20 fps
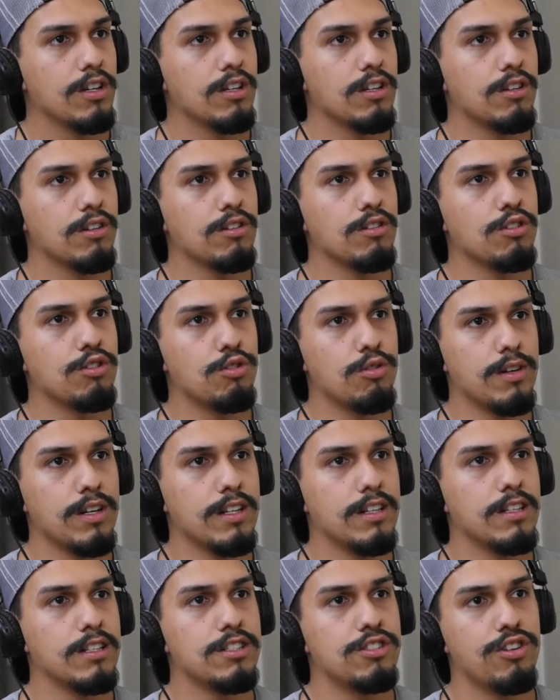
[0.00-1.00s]
You know, you
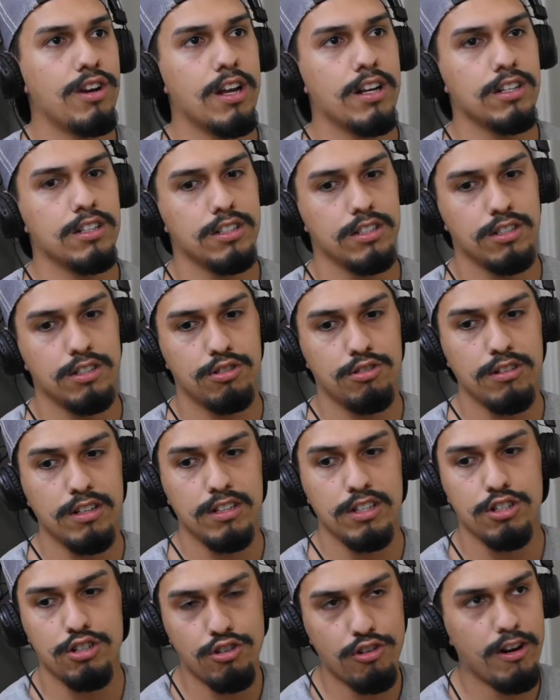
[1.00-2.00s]
treat the
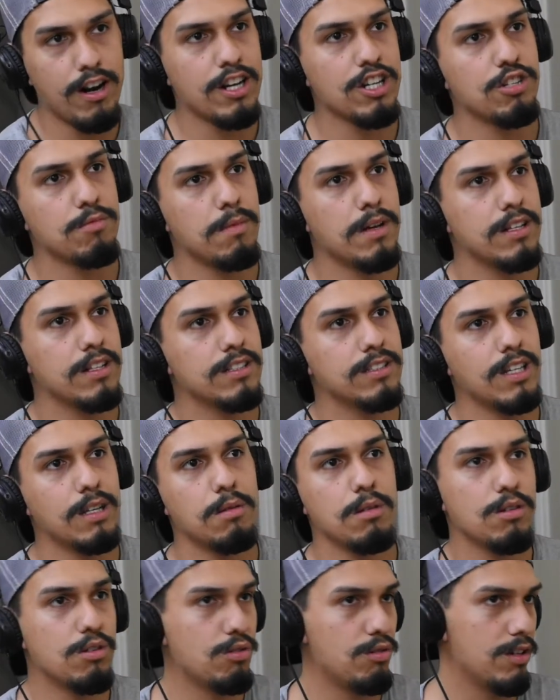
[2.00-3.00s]
trash man the
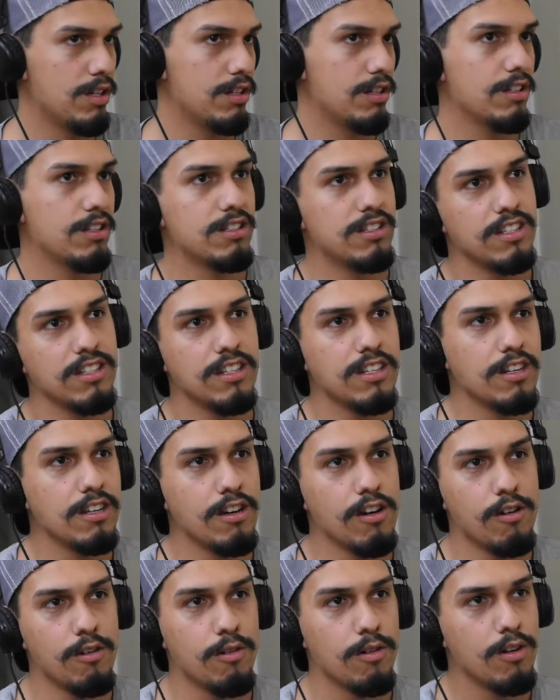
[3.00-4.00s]
same you treat the
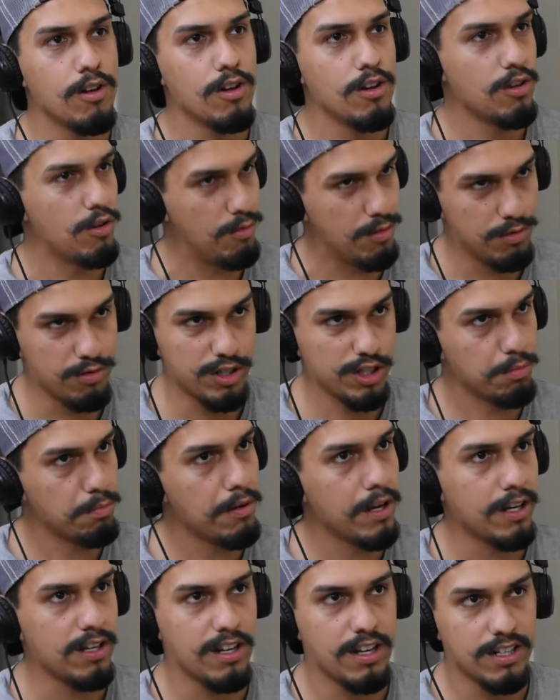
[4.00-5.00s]
CEO with
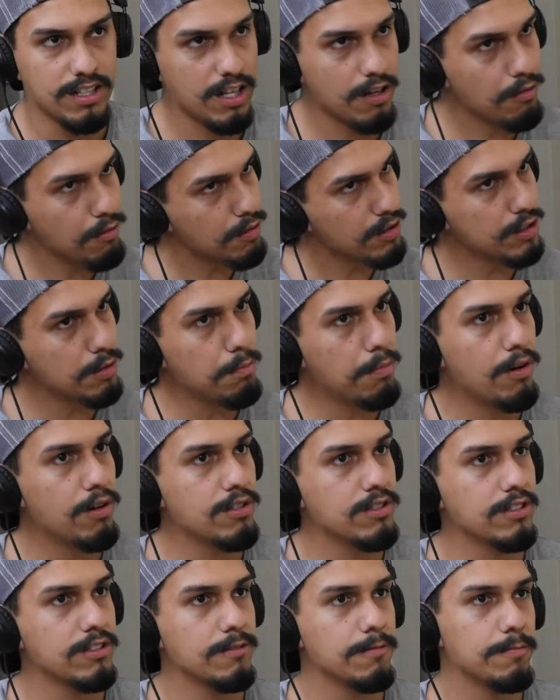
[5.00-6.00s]
respect, because everyone's a
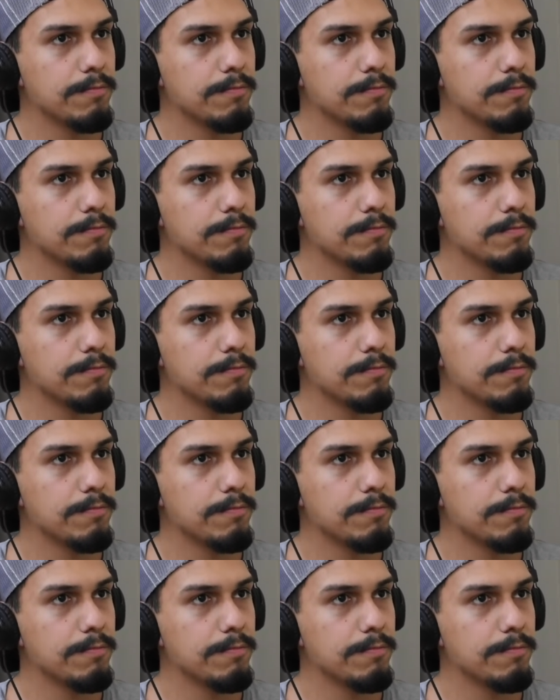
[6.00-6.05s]
person.